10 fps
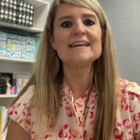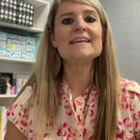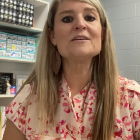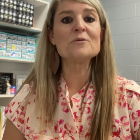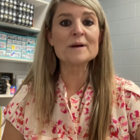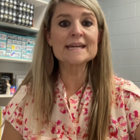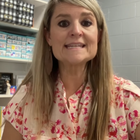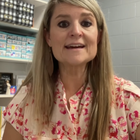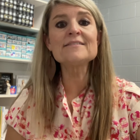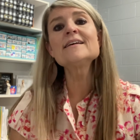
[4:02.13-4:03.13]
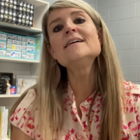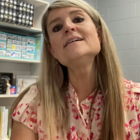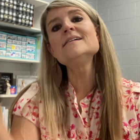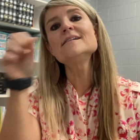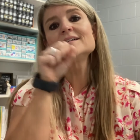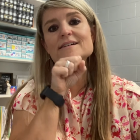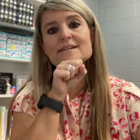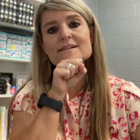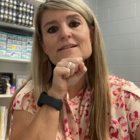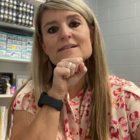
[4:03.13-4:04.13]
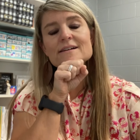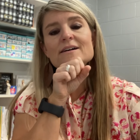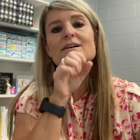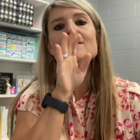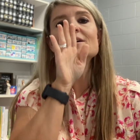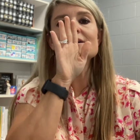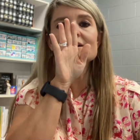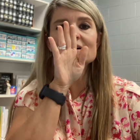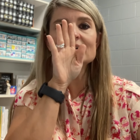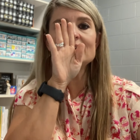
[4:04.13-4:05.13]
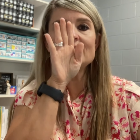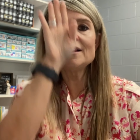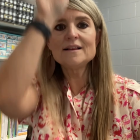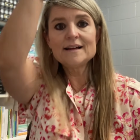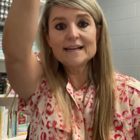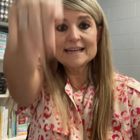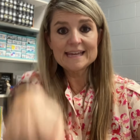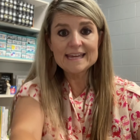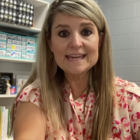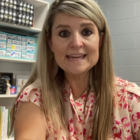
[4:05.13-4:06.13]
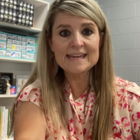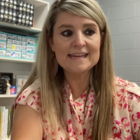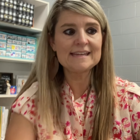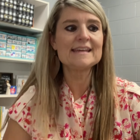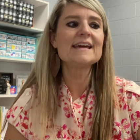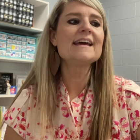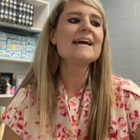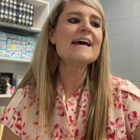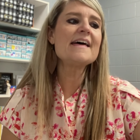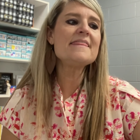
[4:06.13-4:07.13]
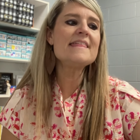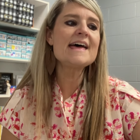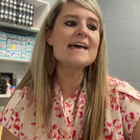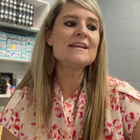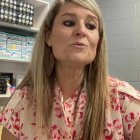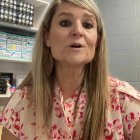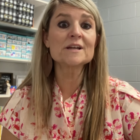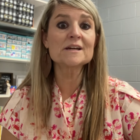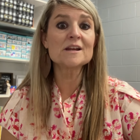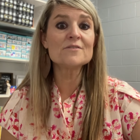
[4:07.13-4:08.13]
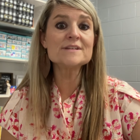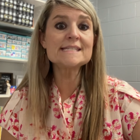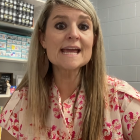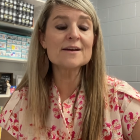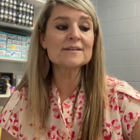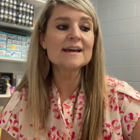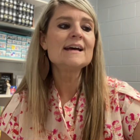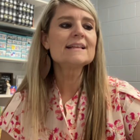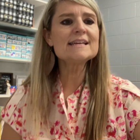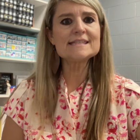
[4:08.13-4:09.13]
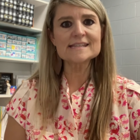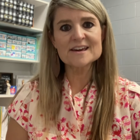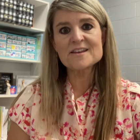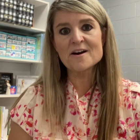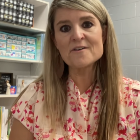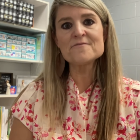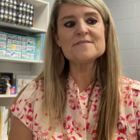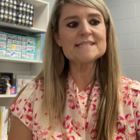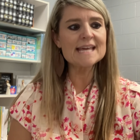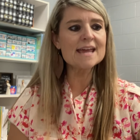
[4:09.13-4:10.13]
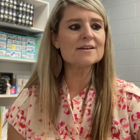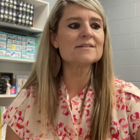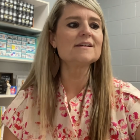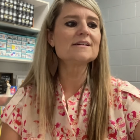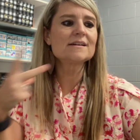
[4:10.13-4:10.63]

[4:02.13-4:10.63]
And they'll break it down. K, ol, in. And then we're going to cut off a sound. Let's cut off a sound.